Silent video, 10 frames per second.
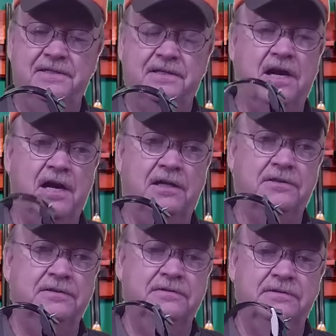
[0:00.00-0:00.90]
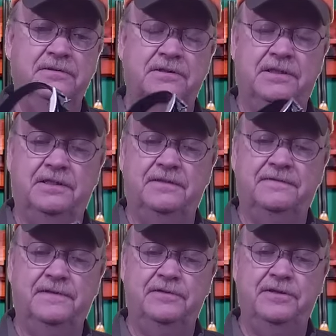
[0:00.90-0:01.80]
collar, uh,
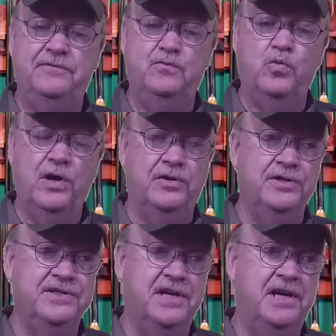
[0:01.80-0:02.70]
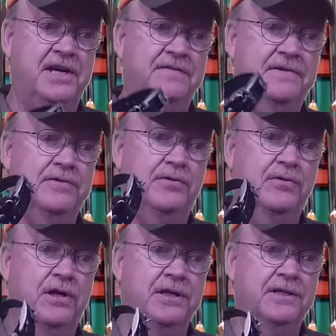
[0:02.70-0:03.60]
very well designed, very
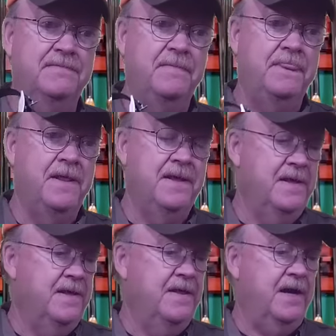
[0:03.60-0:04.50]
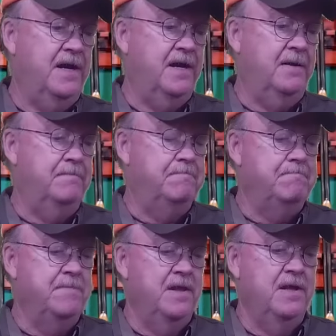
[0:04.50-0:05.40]
rugged. Um,
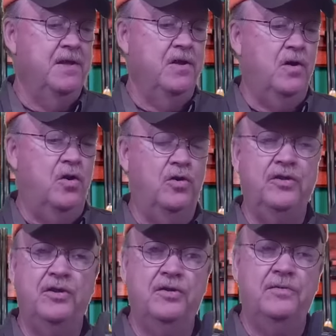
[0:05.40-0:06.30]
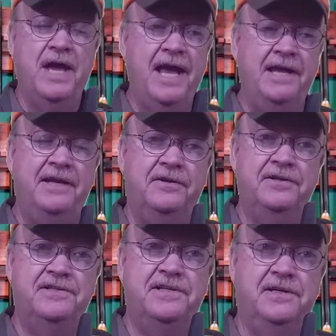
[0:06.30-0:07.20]
on the handheld
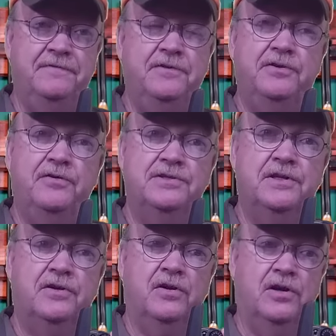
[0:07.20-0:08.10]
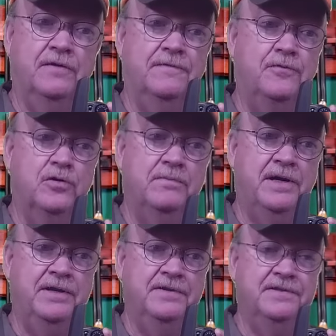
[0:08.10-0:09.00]
itself, you'll notice there are four
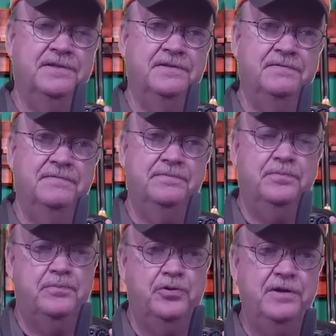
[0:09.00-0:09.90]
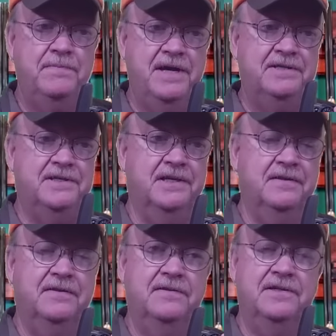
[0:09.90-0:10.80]
buttons. Pretty basic.
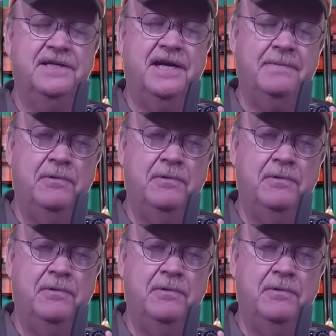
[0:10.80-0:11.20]
The top